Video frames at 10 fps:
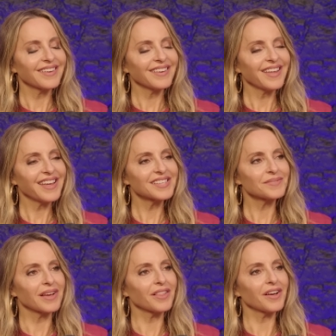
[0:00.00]

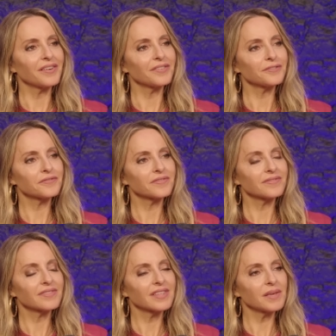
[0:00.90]
Nice, my love.
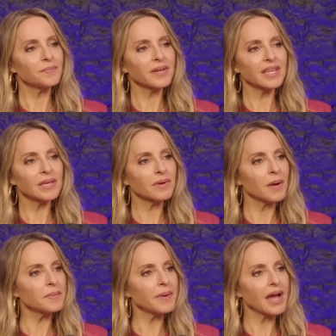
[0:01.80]
Keep keep
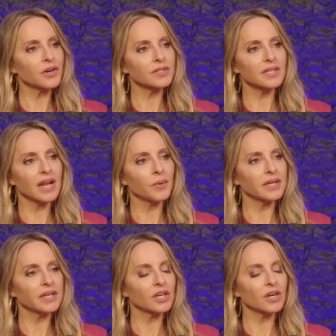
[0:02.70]
coming back, Kristen. I want
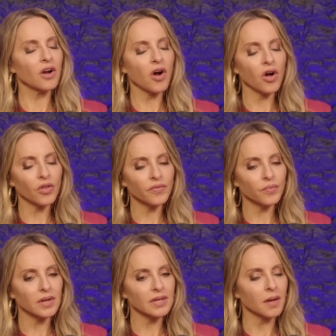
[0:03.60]
to hear all of
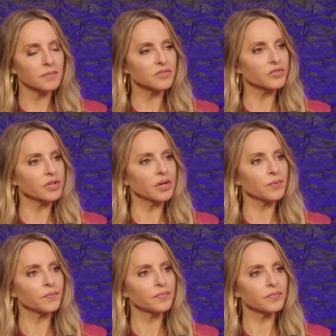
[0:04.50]
what comes for
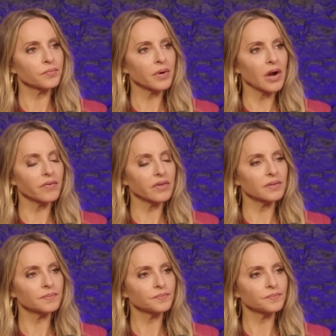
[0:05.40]
you. I'm proud of you.